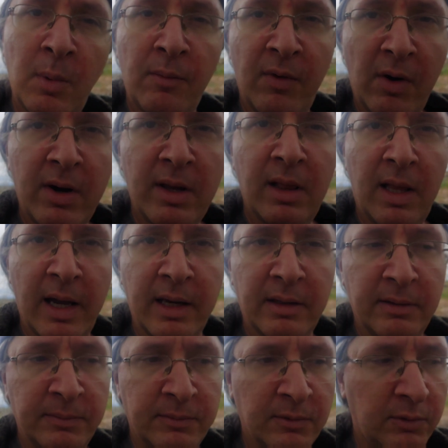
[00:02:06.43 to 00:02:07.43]
Very light
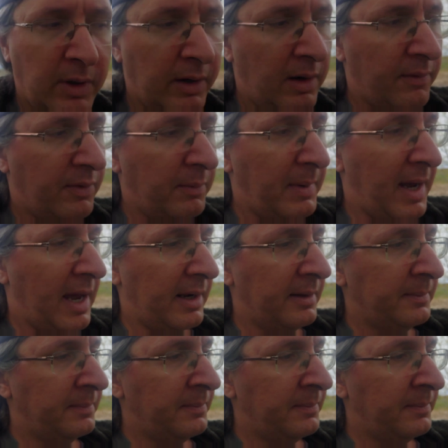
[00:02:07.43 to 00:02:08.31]
right off the bat.